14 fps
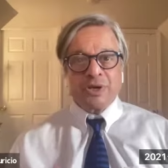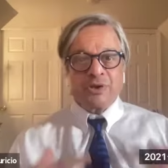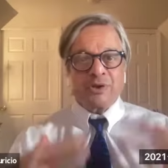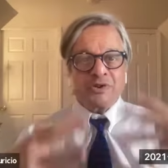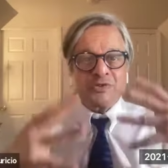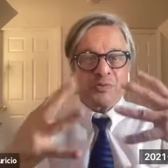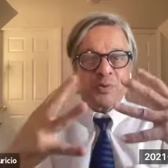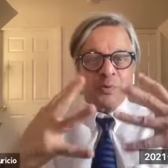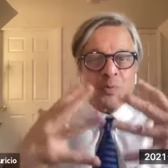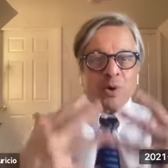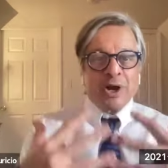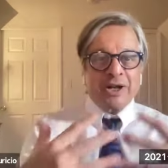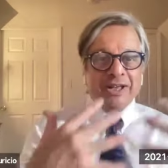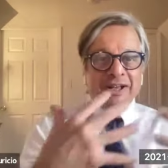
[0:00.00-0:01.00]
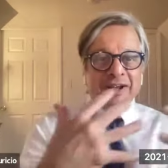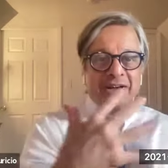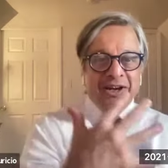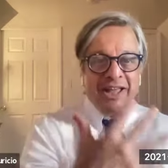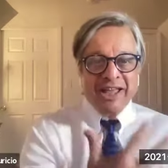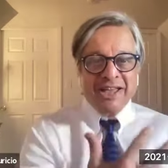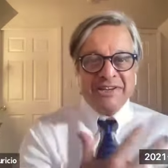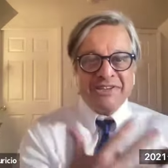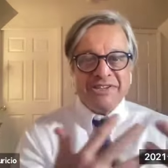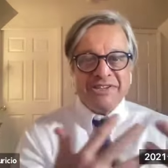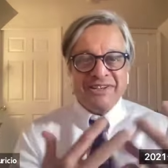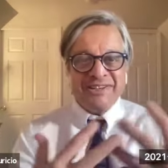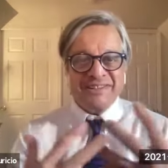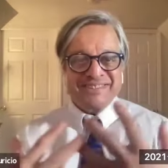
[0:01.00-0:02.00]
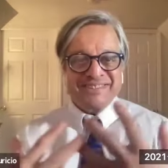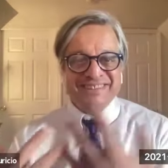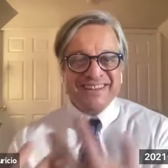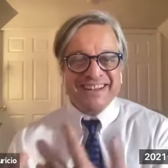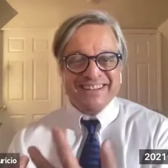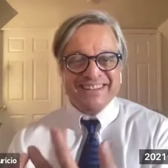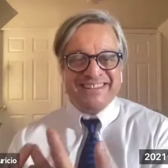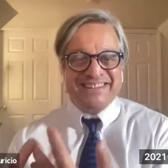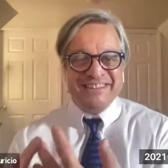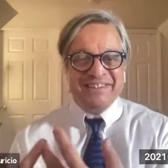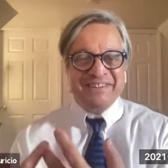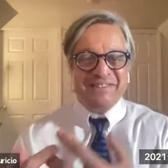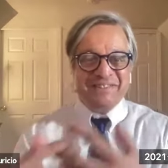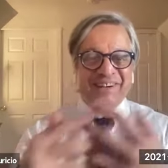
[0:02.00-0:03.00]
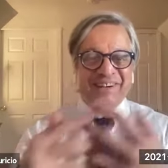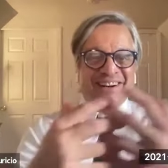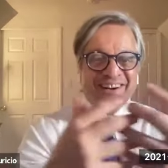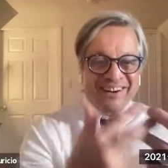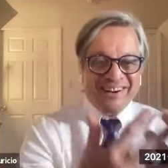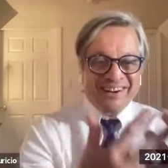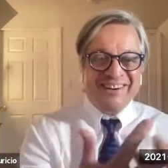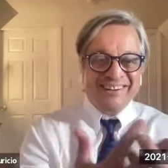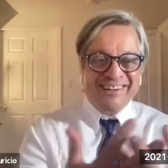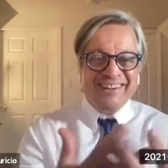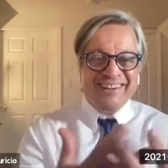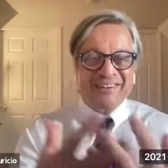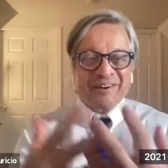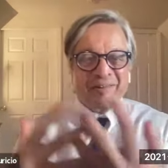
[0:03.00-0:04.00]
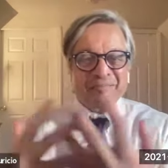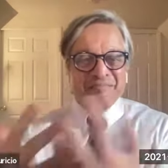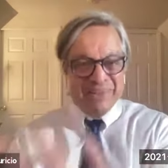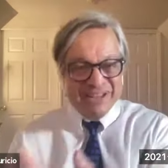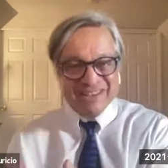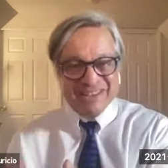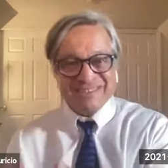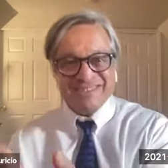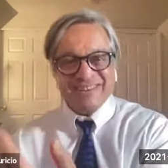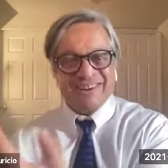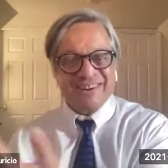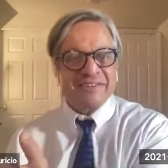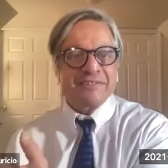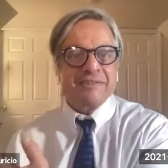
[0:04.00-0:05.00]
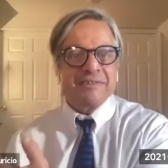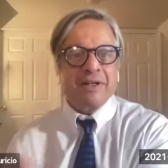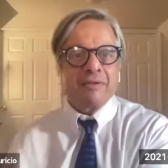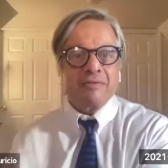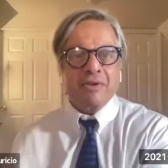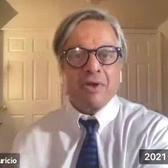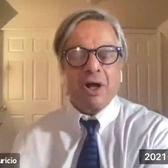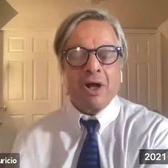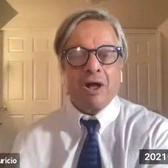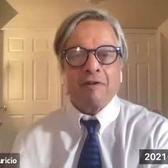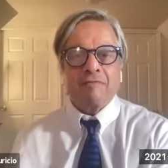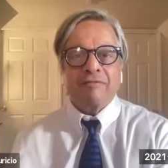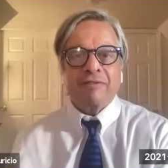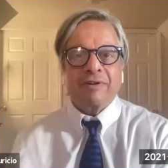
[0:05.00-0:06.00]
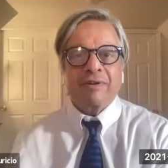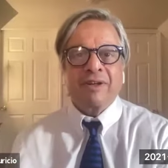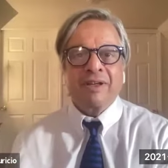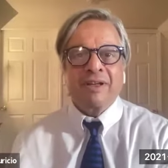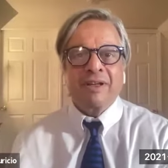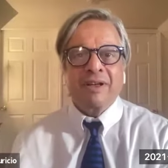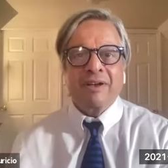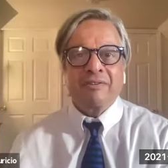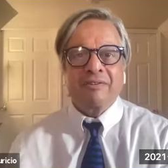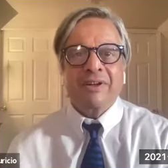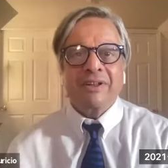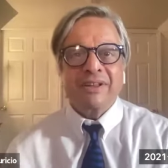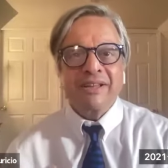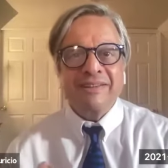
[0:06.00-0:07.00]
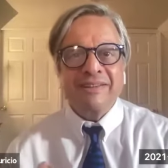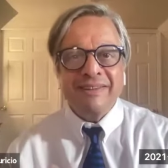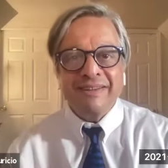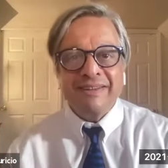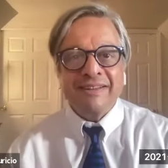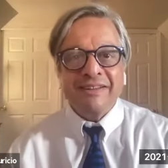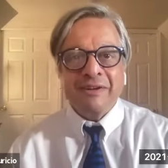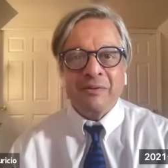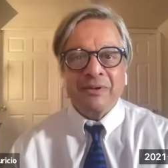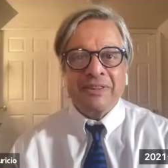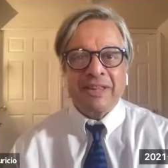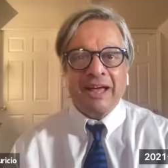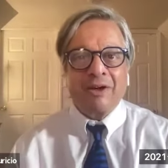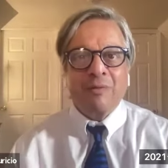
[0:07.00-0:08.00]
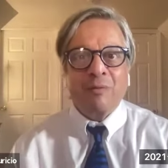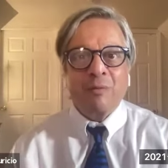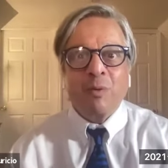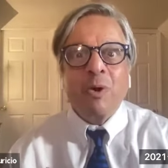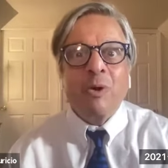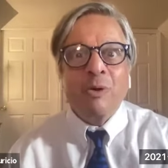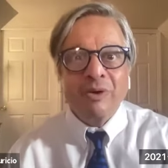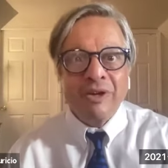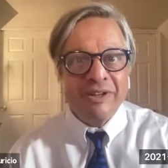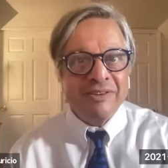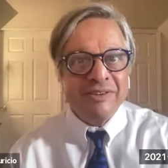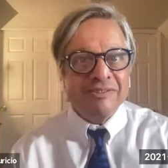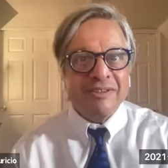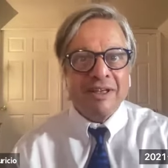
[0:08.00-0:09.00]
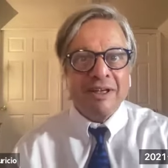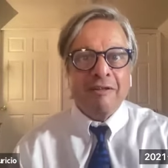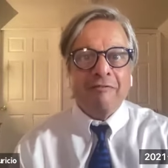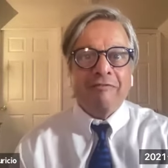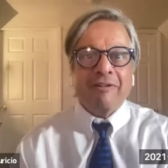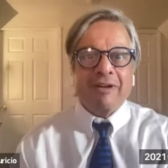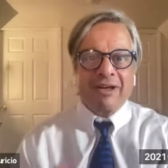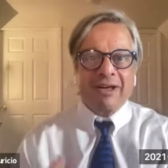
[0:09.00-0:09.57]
because we're walking on eggshells and not to hurt or piss ourselves off. And really dealing with that wounded self